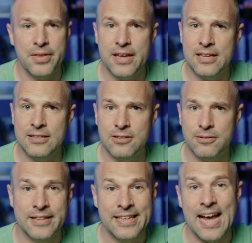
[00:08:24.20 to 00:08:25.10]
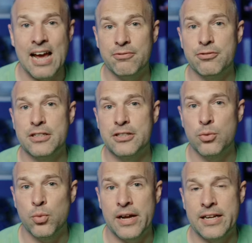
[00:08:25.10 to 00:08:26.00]
is the average
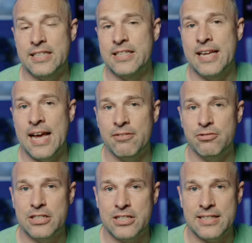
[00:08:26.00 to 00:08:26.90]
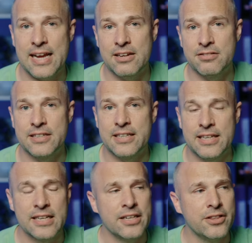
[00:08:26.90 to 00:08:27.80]
wage, the average salary
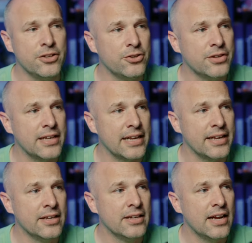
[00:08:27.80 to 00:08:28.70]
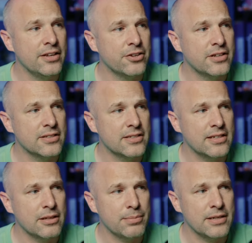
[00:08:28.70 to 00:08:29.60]
here in the UK. And you can see
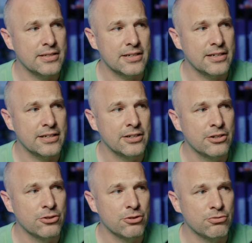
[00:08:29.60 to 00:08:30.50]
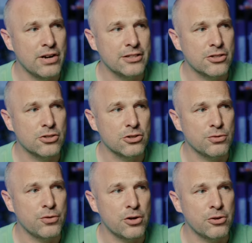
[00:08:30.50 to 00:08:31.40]
that basically the rents just
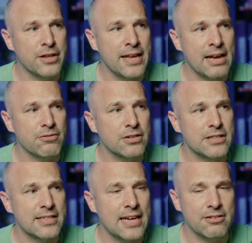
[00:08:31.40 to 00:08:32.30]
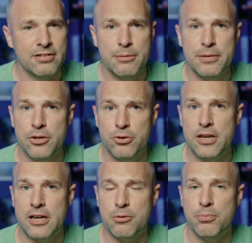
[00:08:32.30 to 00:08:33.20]
follow the average salary. I mean, you
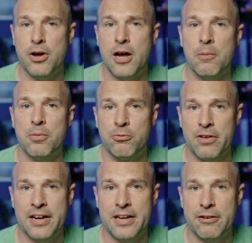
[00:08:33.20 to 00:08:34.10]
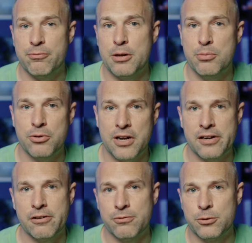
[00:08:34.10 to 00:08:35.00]
can't put up the rent if people
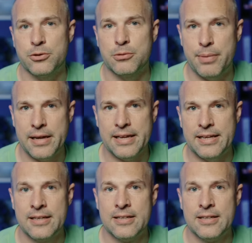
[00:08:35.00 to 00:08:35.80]
can't afford to pay it.